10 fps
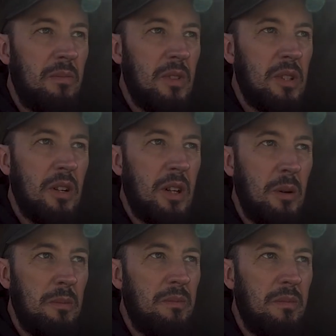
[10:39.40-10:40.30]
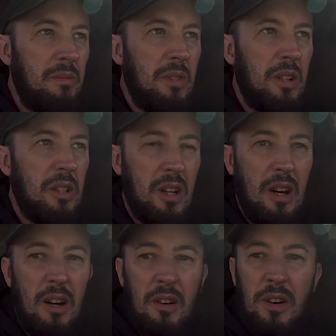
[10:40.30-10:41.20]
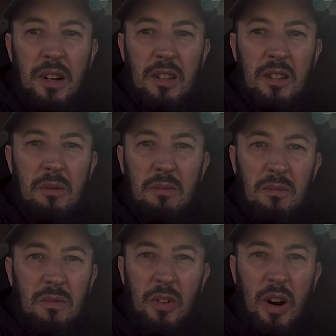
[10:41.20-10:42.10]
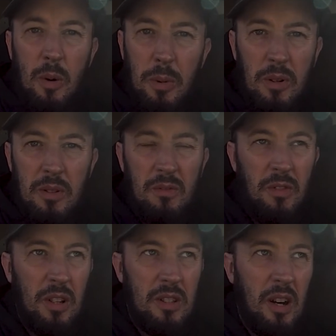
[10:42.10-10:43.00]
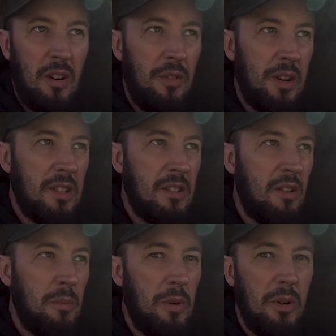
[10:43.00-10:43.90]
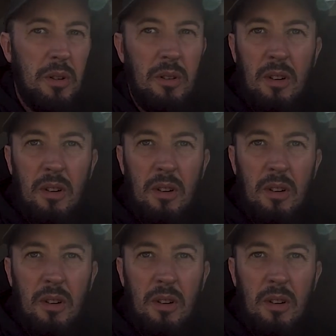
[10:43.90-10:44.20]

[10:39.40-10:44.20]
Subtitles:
Circuit guitar effects, VeroBoard, guitar effects, stripboard.